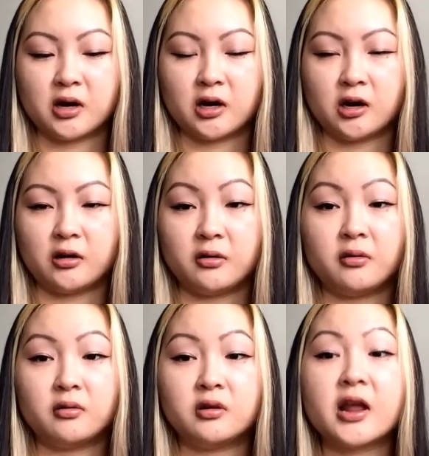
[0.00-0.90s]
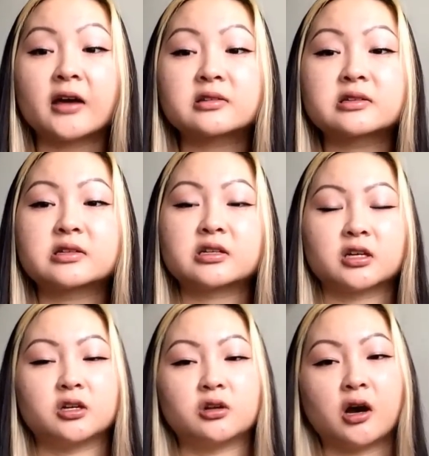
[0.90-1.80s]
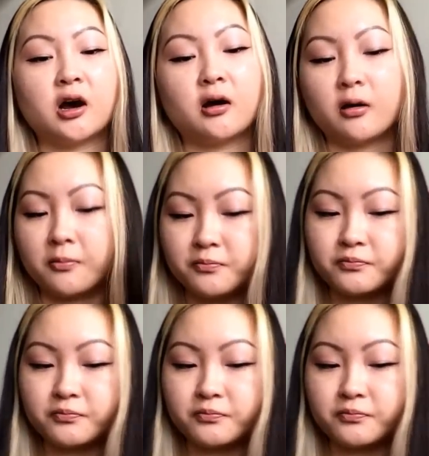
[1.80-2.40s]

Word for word: uh, next uh,